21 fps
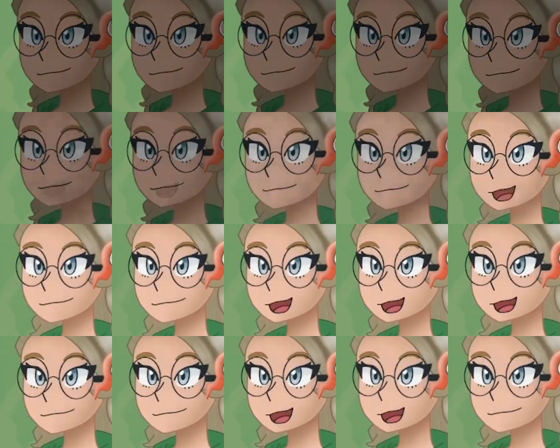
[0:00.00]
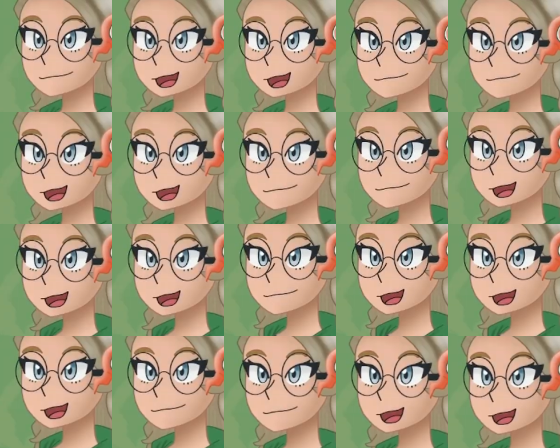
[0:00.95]
Then I believe we should be
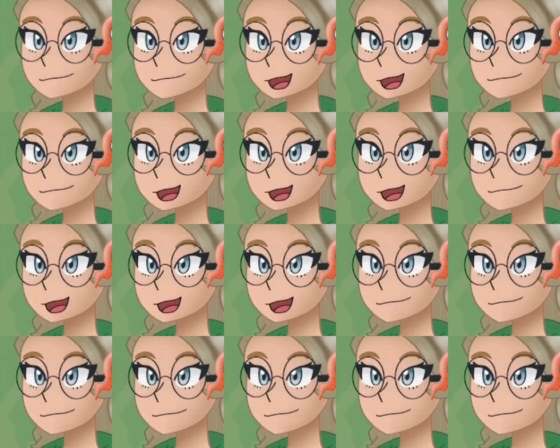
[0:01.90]
able to outspeed